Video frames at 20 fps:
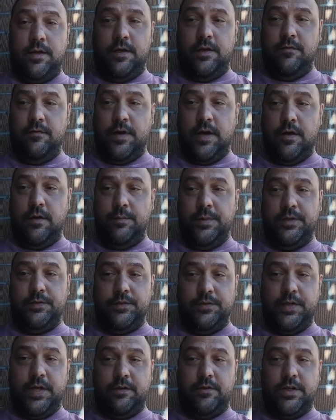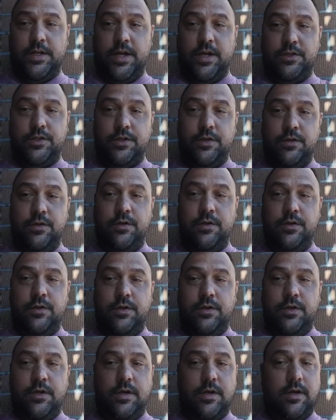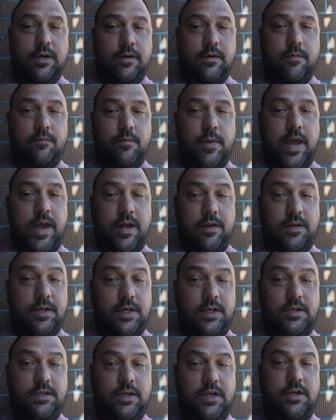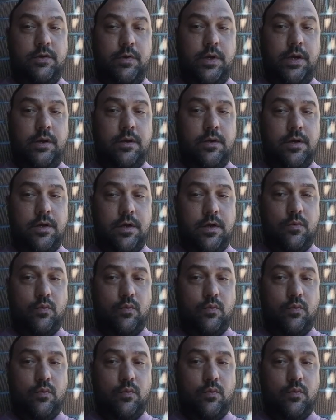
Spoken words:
environmental degradation and the continuing